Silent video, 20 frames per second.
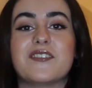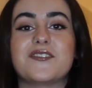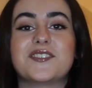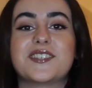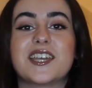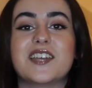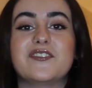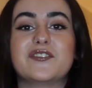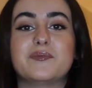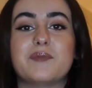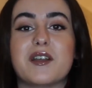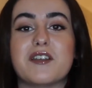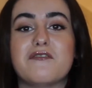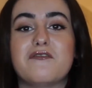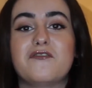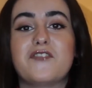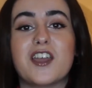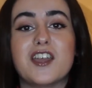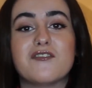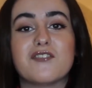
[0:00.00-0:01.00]
saved my
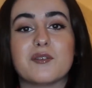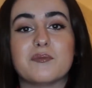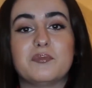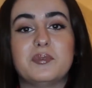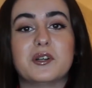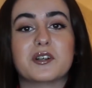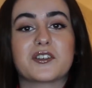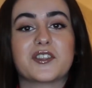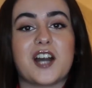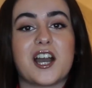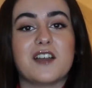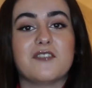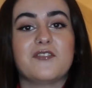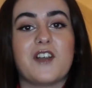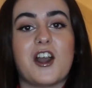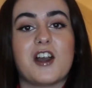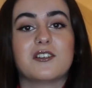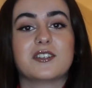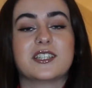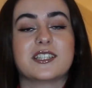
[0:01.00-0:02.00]
favourite book that I
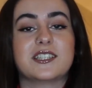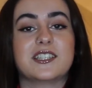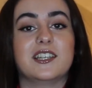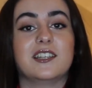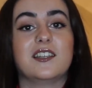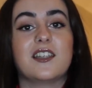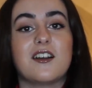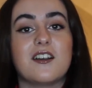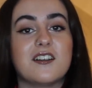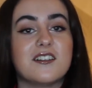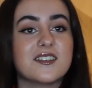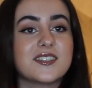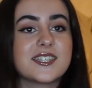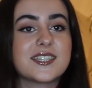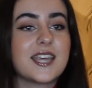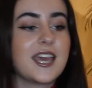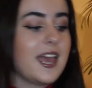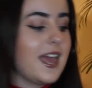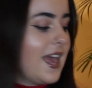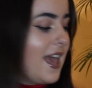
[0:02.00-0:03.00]
found to
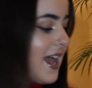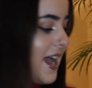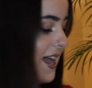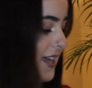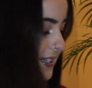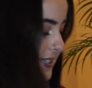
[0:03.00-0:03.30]
last, and